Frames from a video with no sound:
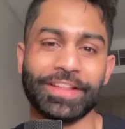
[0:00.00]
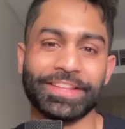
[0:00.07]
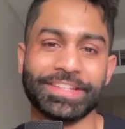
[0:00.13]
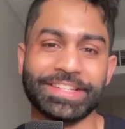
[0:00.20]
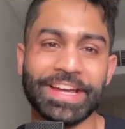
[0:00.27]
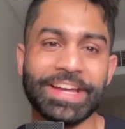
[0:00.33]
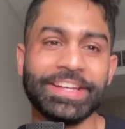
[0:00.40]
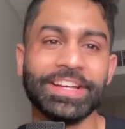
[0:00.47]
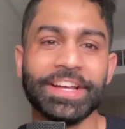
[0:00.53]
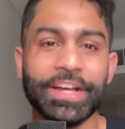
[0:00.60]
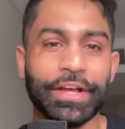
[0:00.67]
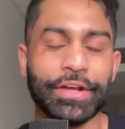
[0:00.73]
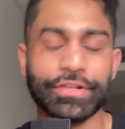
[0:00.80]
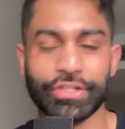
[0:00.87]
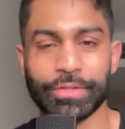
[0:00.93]
the day.
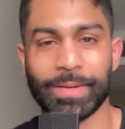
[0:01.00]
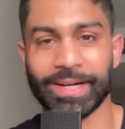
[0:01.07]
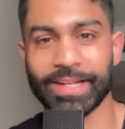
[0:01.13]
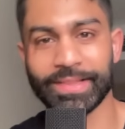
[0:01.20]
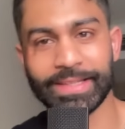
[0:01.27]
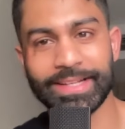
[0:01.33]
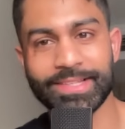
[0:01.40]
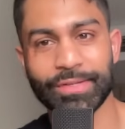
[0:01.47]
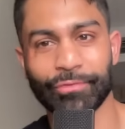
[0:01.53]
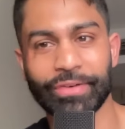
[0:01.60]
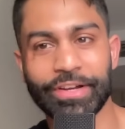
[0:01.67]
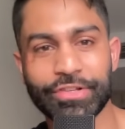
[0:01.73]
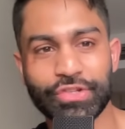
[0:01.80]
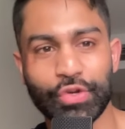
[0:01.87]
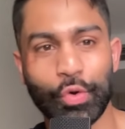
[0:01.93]
So the market thinks the
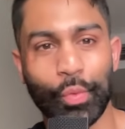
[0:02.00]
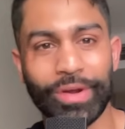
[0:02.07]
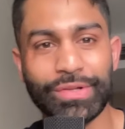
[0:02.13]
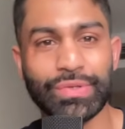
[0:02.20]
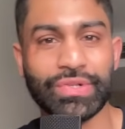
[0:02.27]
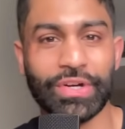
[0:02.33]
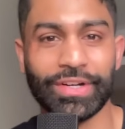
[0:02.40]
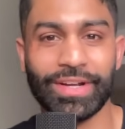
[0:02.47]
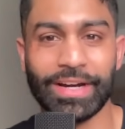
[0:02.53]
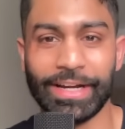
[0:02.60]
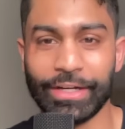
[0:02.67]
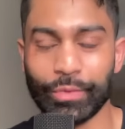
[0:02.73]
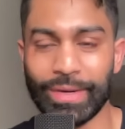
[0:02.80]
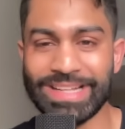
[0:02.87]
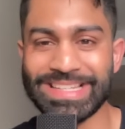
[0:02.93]
Fed is going to start
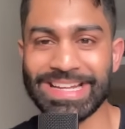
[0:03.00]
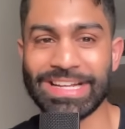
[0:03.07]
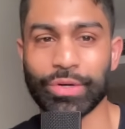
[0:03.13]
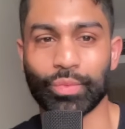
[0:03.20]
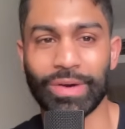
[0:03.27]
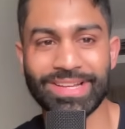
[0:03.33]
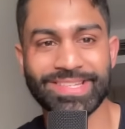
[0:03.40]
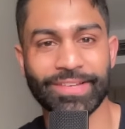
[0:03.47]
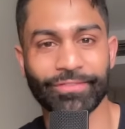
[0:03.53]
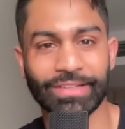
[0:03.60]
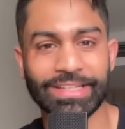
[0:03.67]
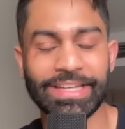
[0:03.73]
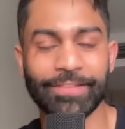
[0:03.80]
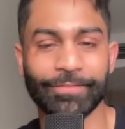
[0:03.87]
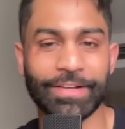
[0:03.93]
cutting rates
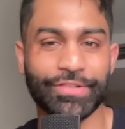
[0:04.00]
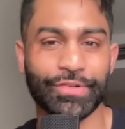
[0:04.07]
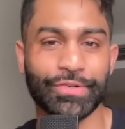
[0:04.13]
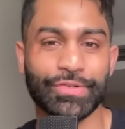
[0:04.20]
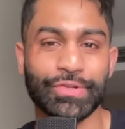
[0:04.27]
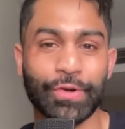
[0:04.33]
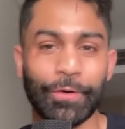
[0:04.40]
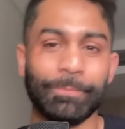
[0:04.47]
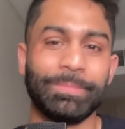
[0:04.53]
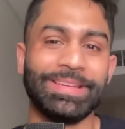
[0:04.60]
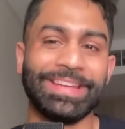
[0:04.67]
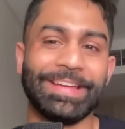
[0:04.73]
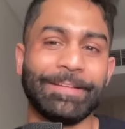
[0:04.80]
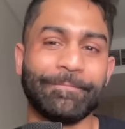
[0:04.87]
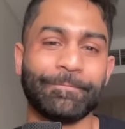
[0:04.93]
aggressively. Investors could be
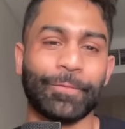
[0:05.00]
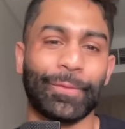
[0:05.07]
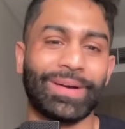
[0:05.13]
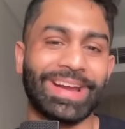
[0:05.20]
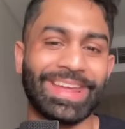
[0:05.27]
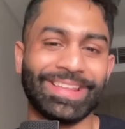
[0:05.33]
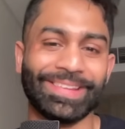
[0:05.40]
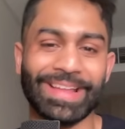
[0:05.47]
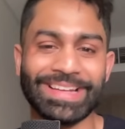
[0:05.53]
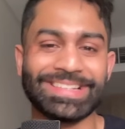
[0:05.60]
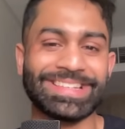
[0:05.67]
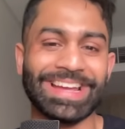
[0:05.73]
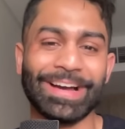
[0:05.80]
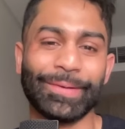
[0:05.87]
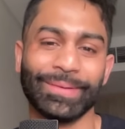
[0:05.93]
in for a
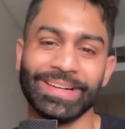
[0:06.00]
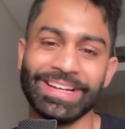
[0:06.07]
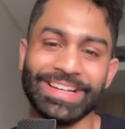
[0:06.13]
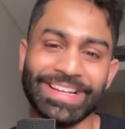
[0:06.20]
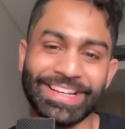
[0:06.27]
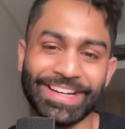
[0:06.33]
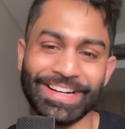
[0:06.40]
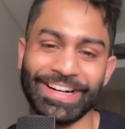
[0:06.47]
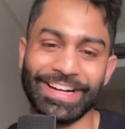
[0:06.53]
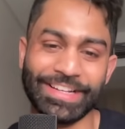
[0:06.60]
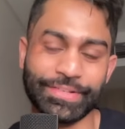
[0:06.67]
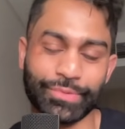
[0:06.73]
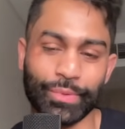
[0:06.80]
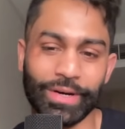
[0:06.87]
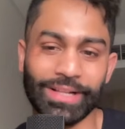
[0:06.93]
letdown uh,
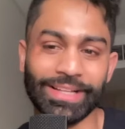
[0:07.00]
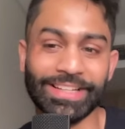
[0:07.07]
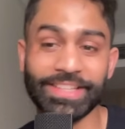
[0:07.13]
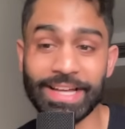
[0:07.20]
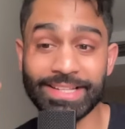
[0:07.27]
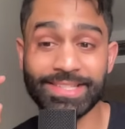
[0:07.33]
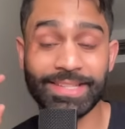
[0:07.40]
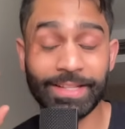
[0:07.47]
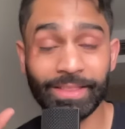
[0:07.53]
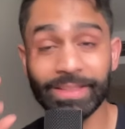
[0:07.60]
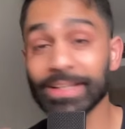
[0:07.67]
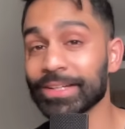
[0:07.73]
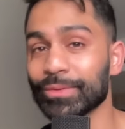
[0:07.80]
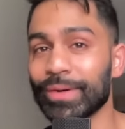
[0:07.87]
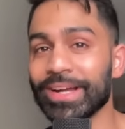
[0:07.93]
as well. And that's the
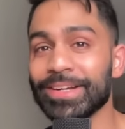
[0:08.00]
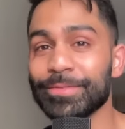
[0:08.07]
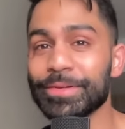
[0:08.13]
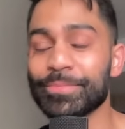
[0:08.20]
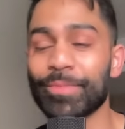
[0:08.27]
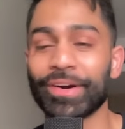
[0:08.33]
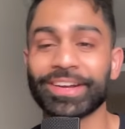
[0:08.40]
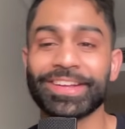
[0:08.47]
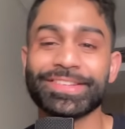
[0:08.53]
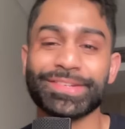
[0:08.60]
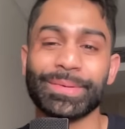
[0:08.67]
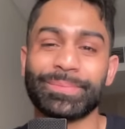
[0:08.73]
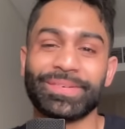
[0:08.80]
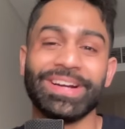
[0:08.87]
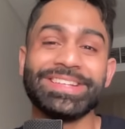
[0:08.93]
thing, right? I mean, markets
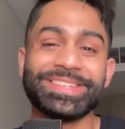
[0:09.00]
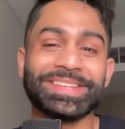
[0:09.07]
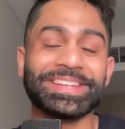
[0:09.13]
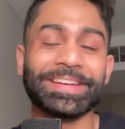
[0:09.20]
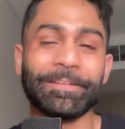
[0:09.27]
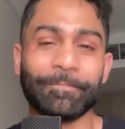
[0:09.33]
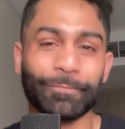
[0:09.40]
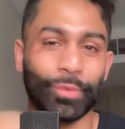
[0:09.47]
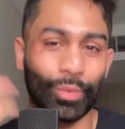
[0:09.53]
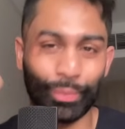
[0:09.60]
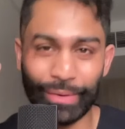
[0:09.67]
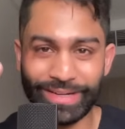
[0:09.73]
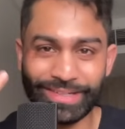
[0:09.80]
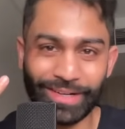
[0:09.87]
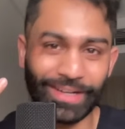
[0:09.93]
are pricing in four
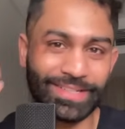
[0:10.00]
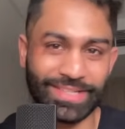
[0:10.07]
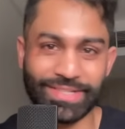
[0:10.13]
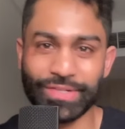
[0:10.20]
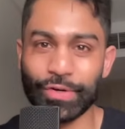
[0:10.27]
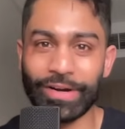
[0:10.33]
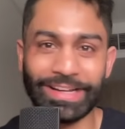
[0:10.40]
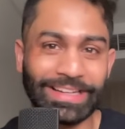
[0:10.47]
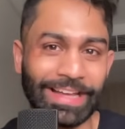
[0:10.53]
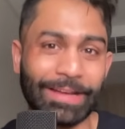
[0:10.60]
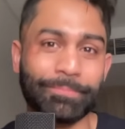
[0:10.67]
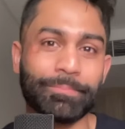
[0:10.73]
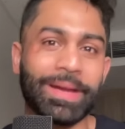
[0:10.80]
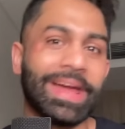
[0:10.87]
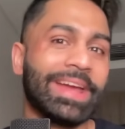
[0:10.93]
rate cuts starting
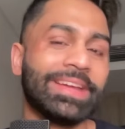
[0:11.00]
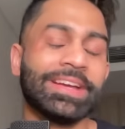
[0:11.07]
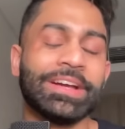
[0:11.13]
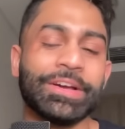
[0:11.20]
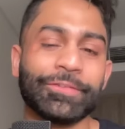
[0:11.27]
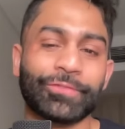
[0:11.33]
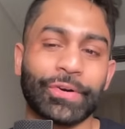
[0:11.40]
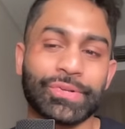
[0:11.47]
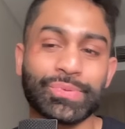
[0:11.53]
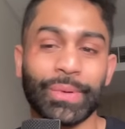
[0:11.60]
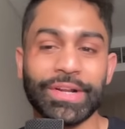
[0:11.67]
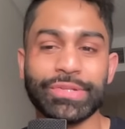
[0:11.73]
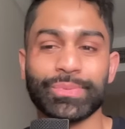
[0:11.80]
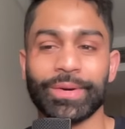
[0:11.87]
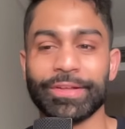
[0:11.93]
in May for
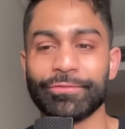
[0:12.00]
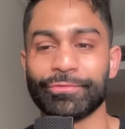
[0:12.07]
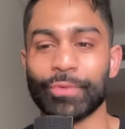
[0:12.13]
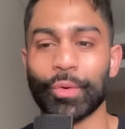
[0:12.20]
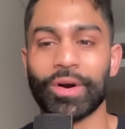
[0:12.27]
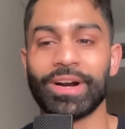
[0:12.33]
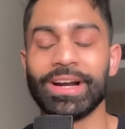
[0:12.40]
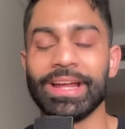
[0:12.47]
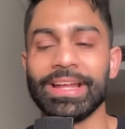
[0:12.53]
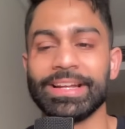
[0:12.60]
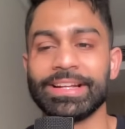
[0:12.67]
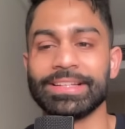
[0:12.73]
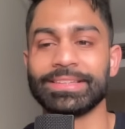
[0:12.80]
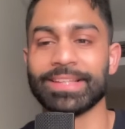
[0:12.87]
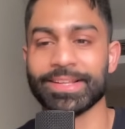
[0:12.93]
twenty twenty-four, and
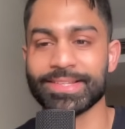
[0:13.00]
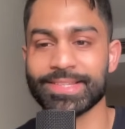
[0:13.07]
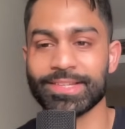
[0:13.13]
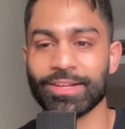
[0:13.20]
this